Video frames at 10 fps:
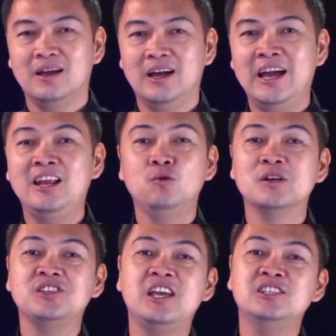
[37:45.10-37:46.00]
And it was
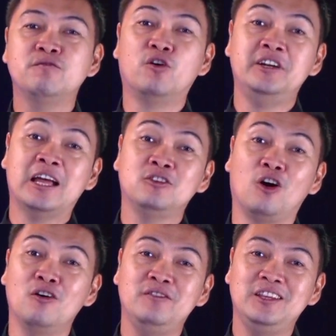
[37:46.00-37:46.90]
easy for
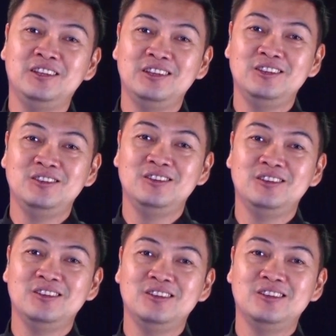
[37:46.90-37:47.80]
non-COVID
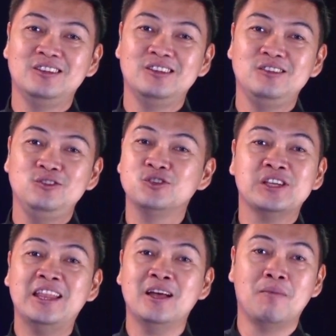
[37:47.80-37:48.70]
to
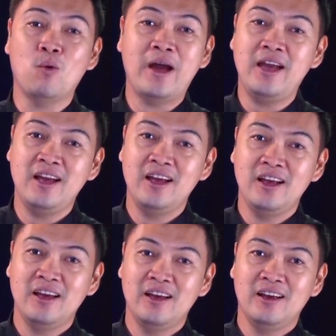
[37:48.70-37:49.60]
send them away.
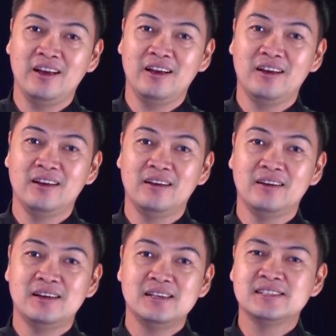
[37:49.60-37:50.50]

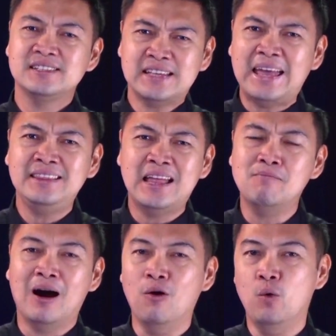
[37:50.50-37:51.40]
Send them
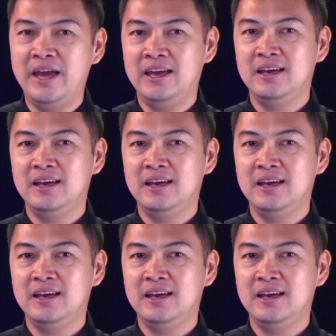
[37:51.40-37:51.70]
away.